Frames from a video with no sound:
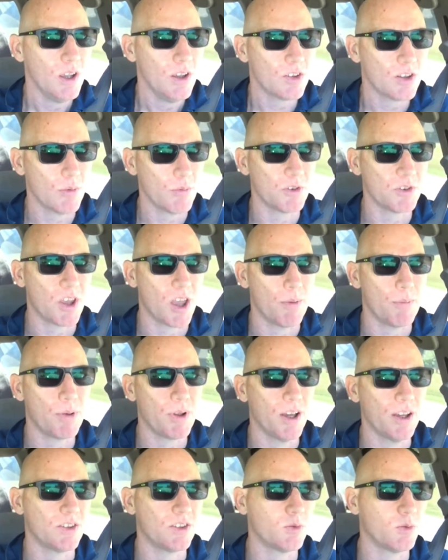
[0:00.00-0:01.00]
some of us got
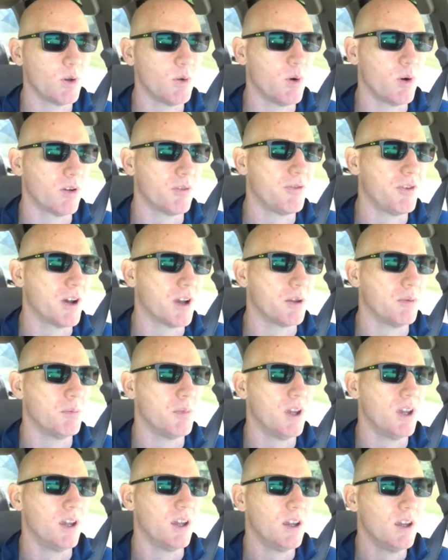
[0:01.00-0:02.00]
places we want to fucking
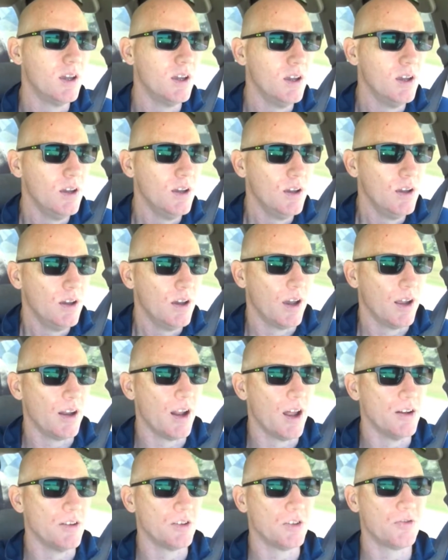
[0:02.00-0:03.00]
be. And
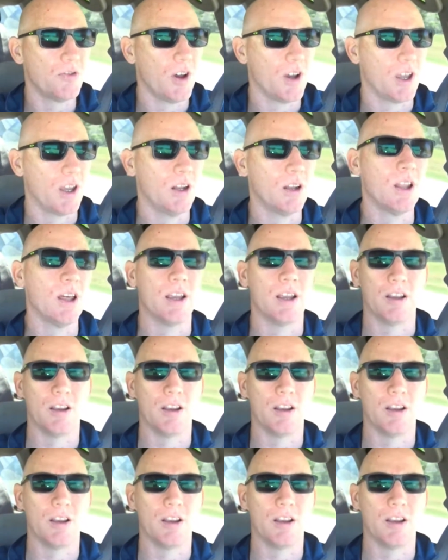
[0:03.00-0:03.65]
not just fucking, like,